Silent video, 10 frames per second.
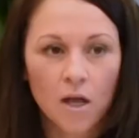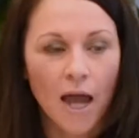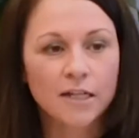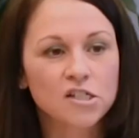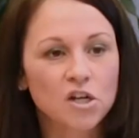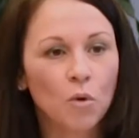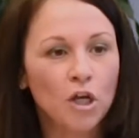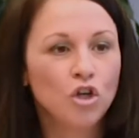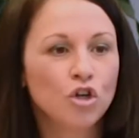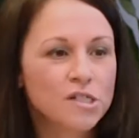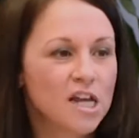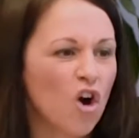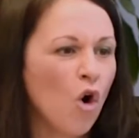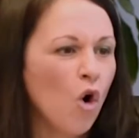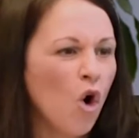And so we're using
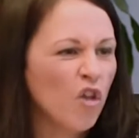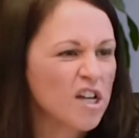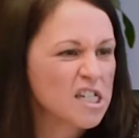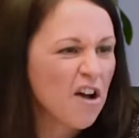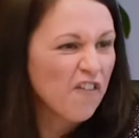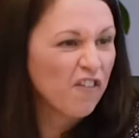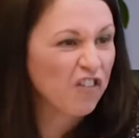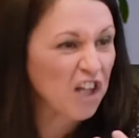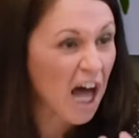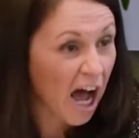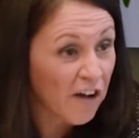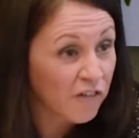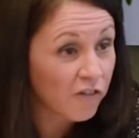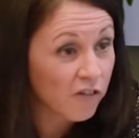all this fluff